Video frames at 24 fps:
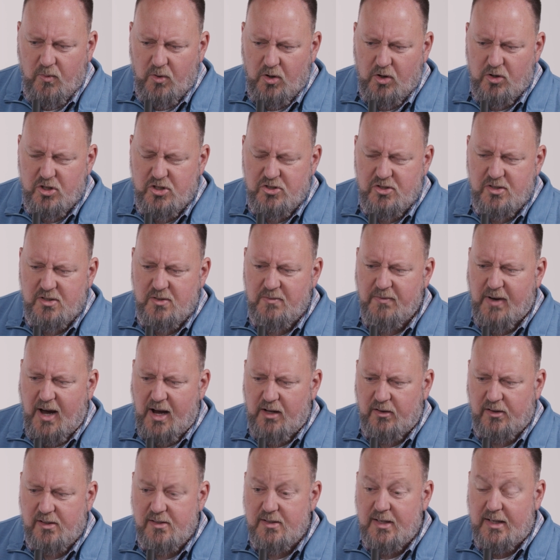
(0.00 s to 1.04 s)
Christians and
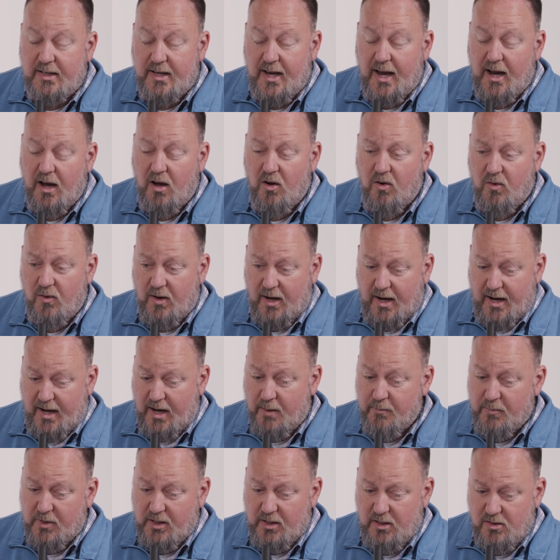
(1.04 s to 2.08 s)
violence. And now I
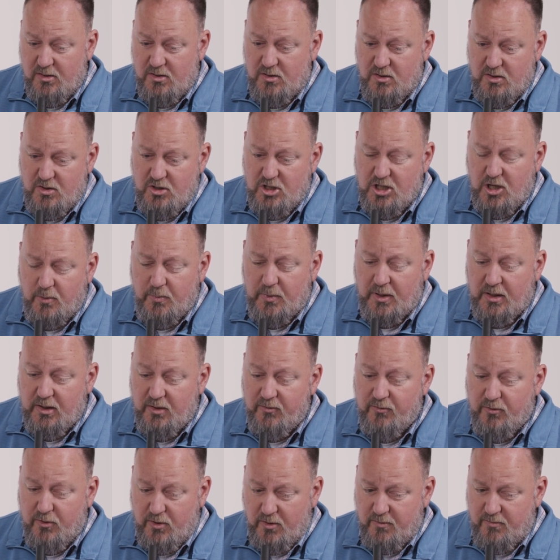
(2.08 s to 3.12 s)
am going to jump
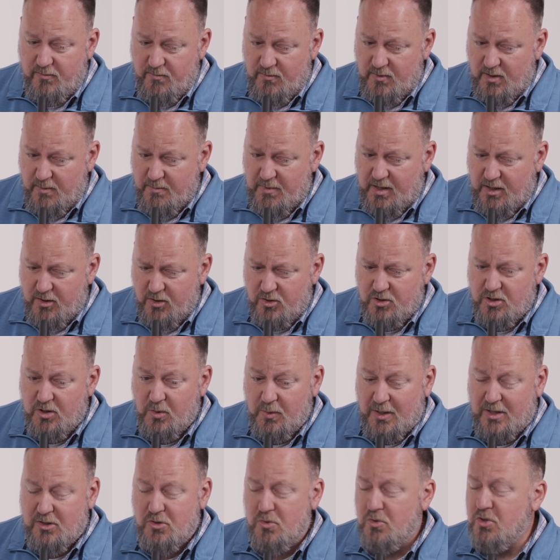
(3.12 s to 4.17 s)
for a minute or two
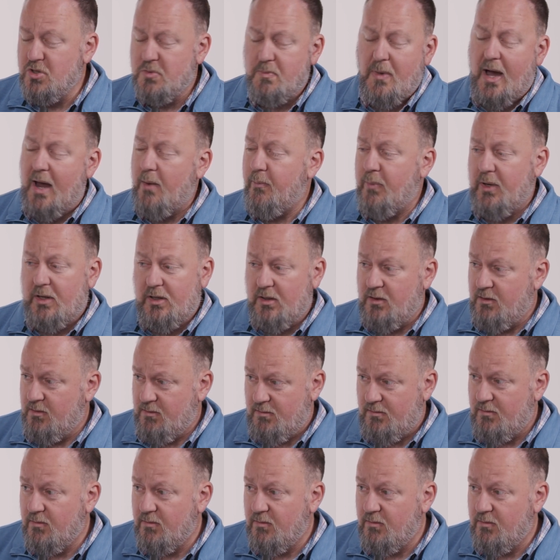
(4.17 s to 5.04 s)
into just my opinion.